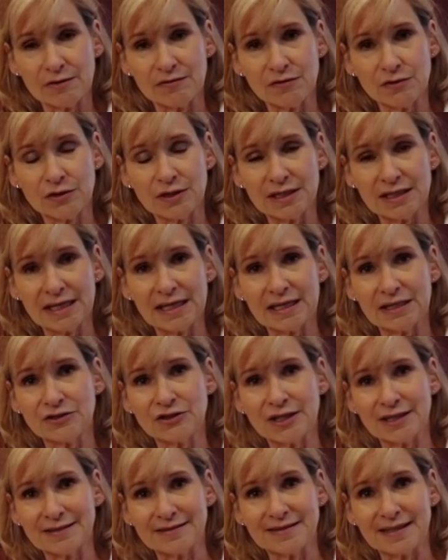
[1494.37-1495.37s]
if you didn't get a
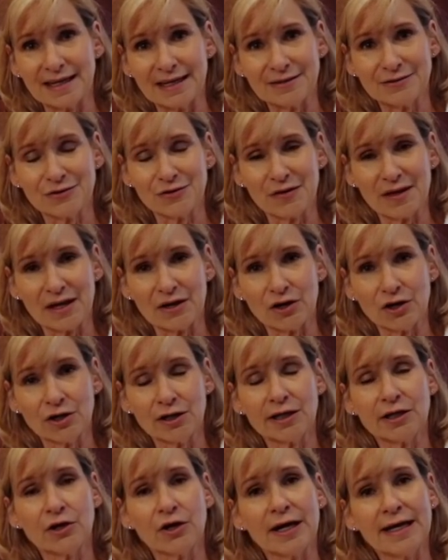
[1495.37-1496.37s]
chance to answer that
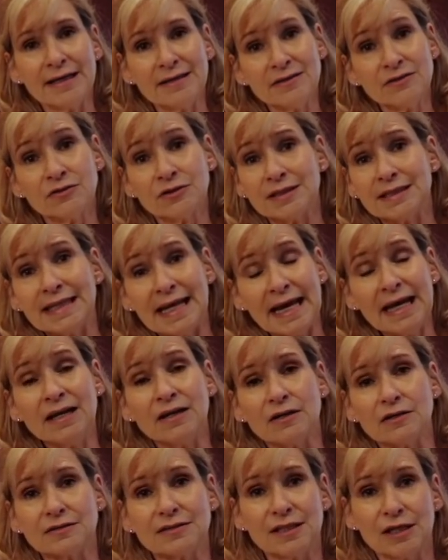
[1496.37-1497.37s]
earlier, answer it now.